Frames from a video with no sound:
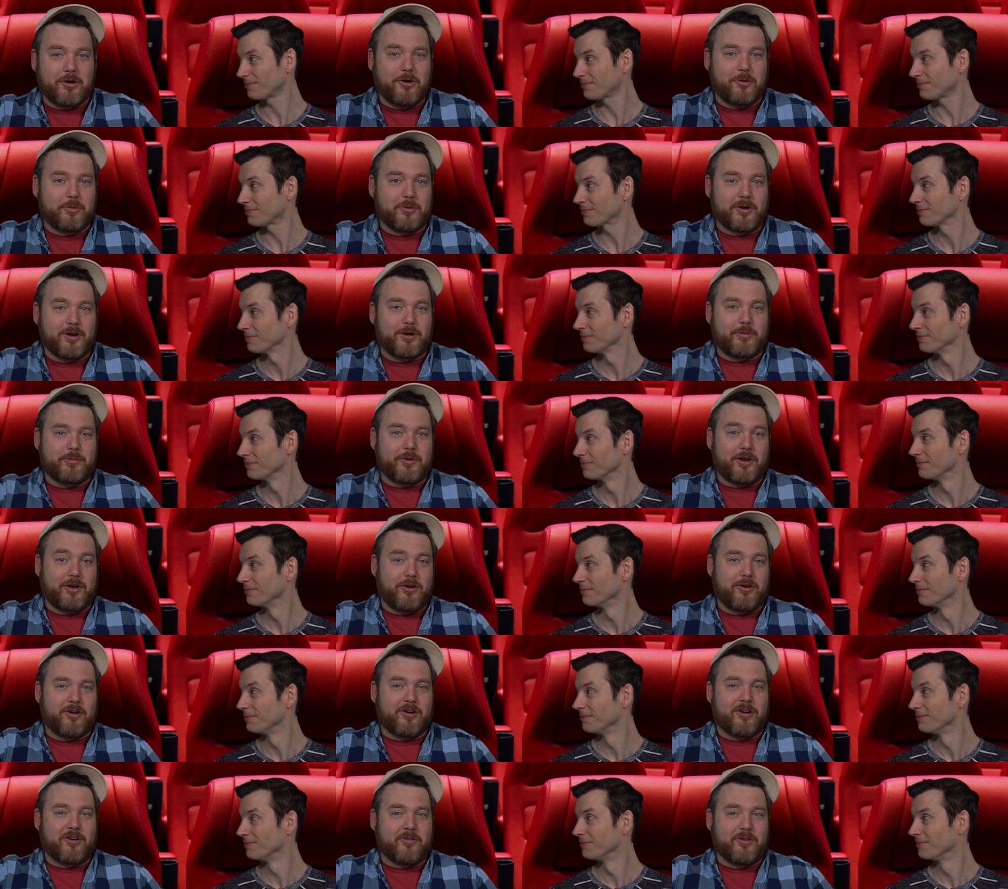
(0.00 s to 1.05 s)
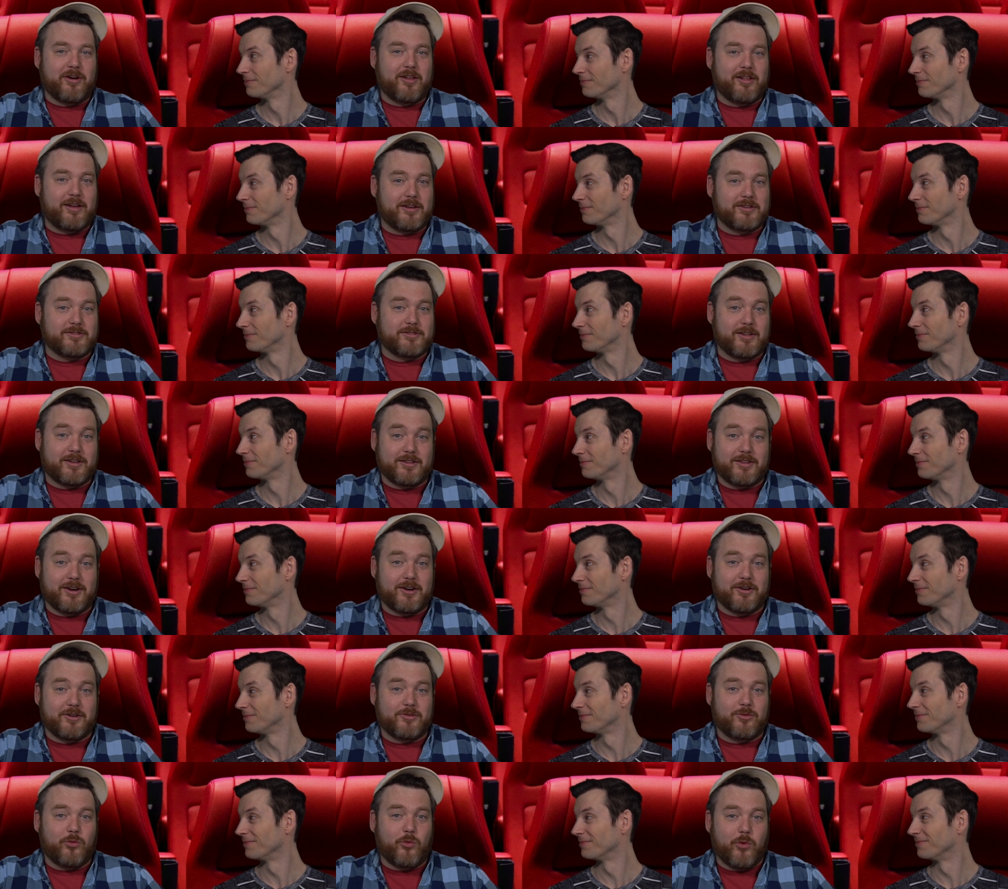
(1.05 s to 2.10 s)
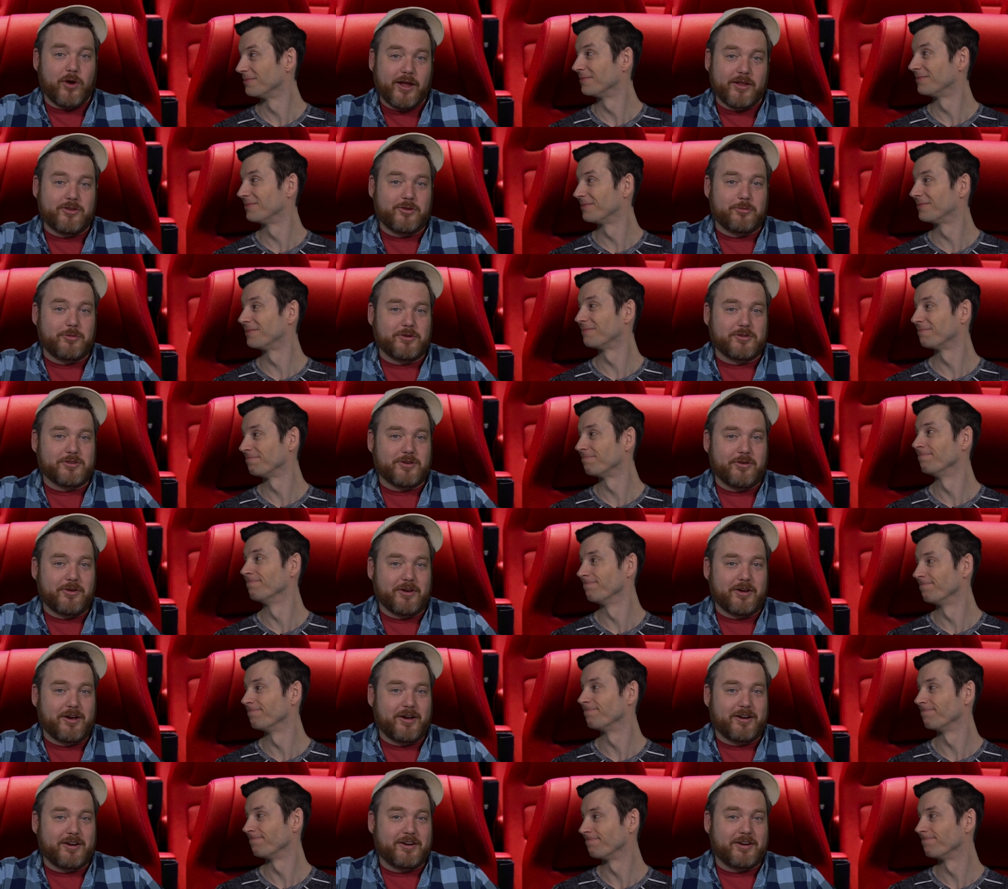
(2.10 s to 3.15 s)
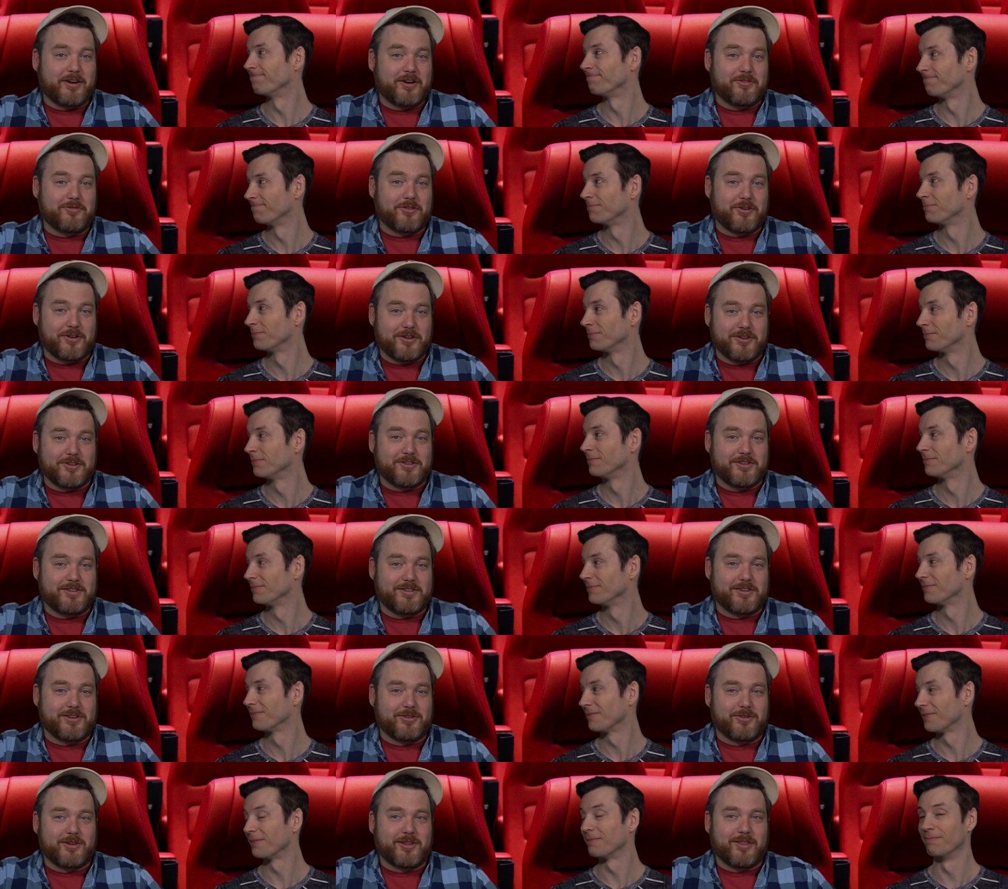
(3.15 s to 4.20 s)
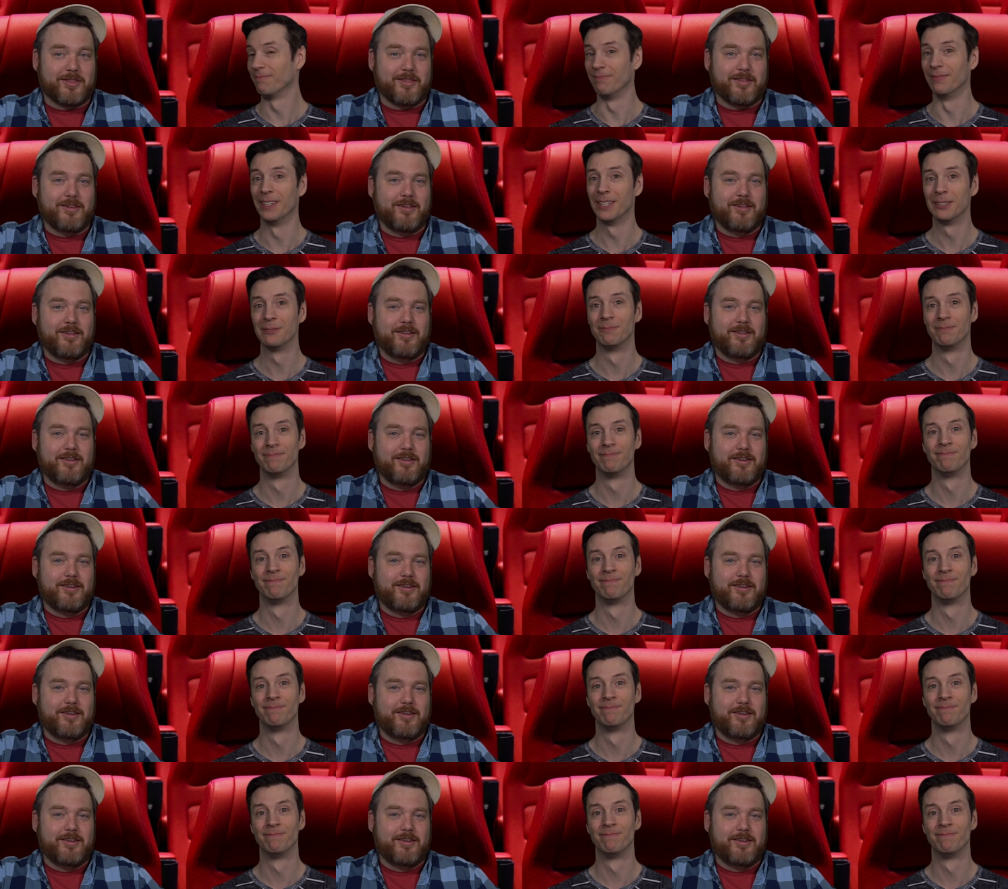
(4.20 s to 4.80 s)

Speaker 1: to open up, and you're going to realize that there is way too much going on in here for you to deal with. Yeah.